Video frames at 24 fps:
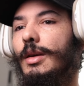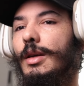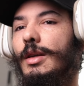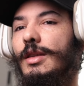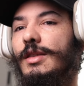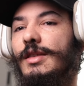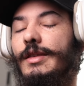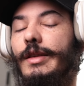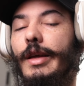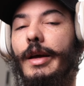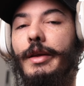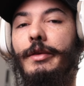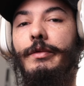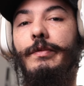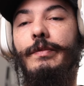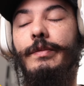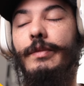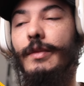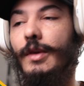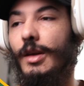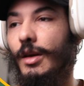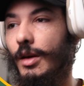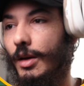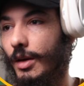it's done.
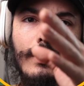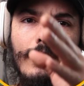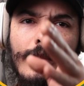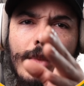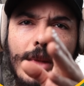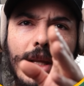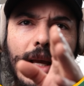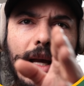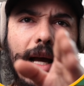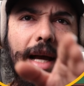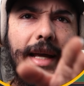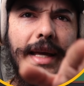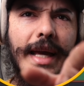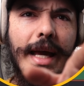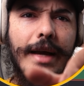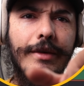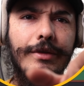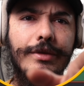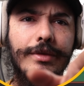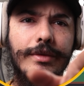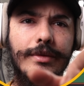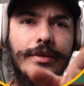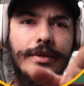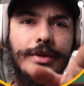I
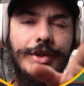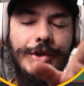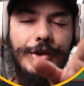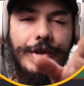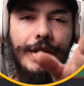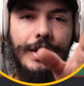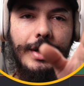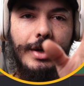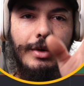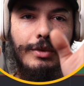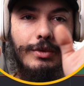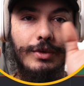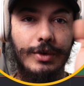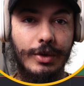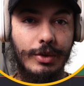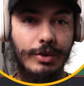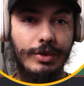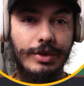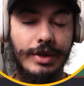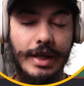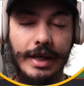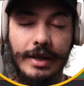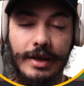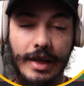have the
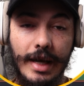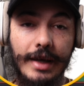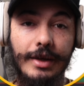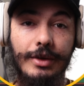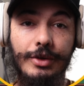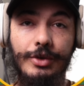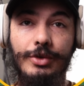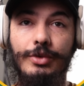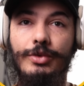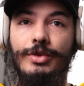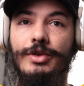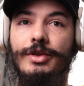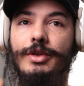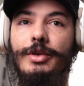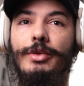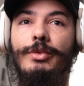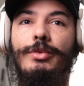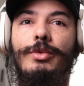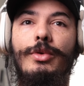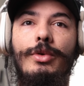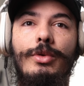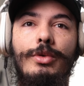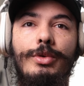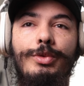Rode, and I use the
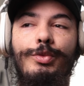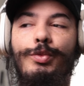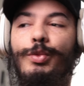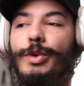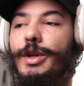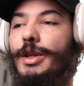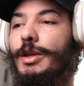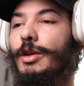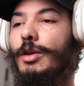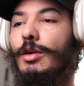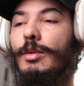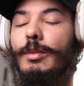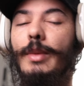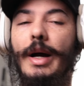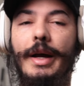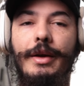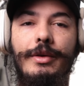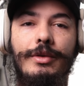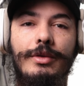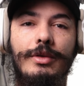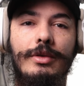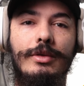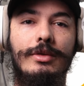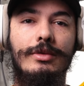Rode Video
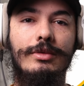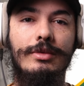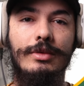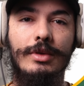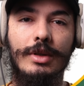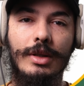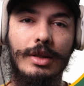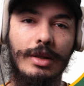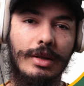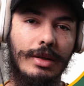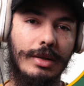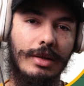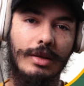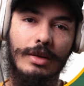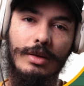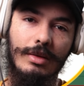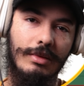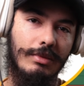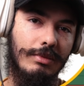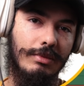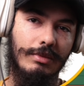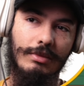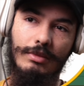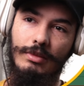Micro.
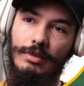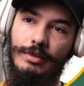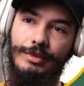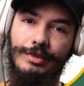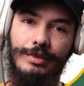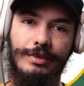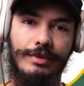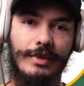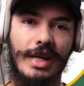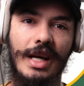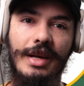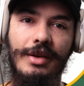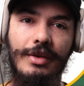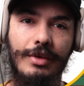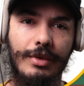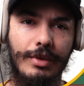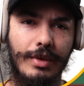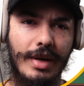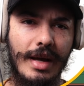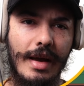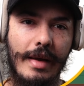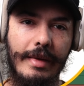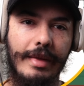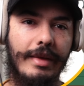I don't
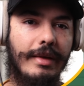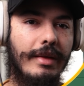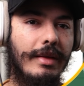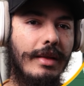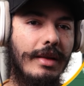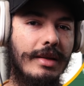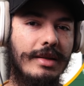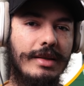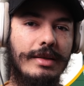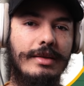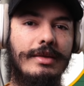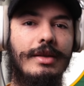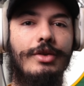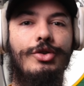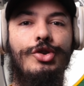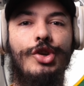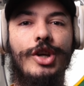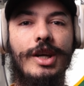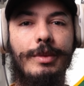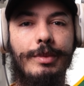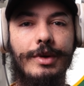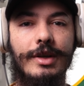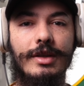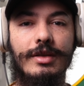know, I think this is the
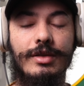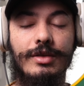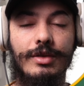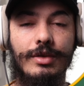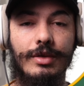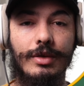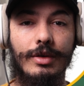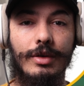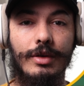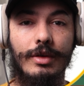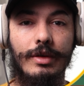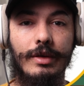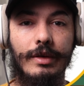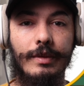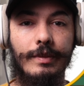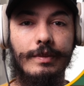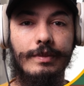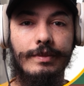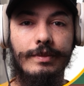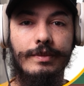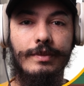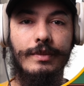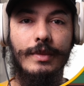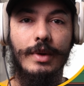cheapest
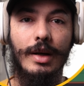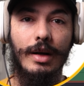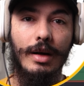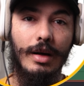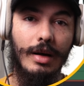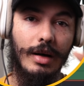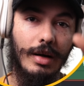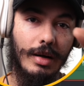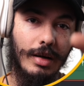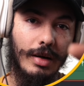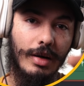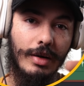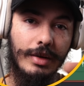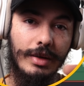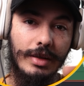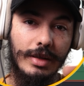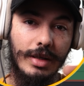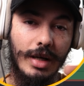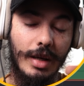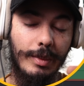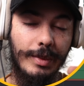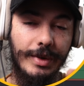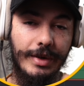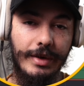
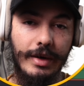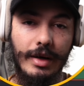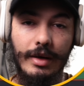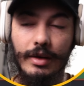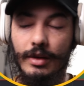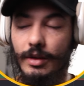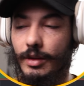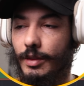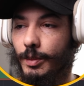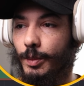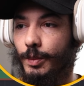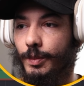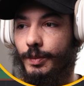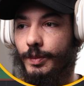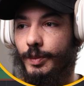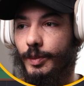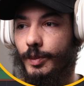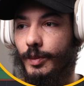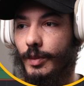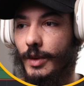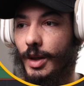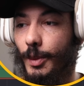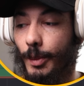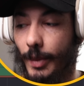on-camera
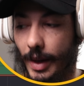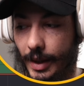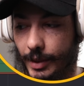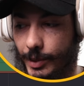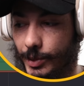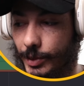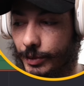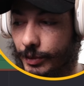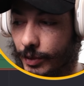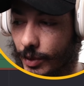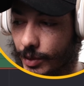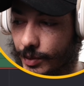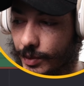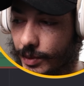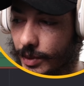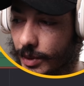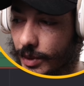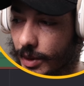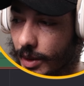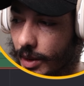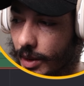microphone,